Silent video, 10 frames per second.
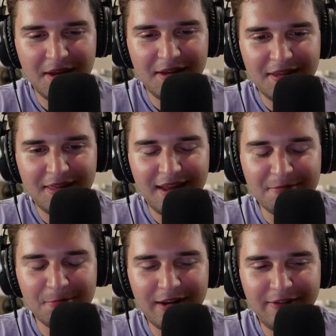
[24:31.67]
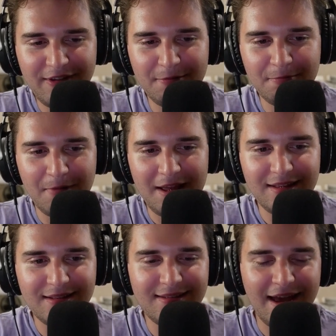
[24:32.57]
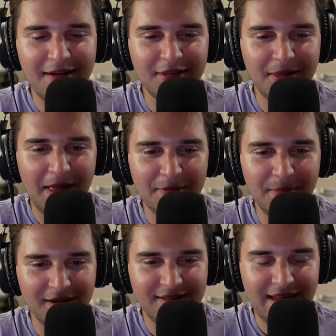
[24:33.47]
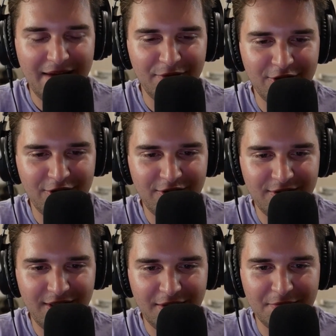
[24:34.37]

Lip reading: Like, what if it weighs down the Letterboxd average? Like, really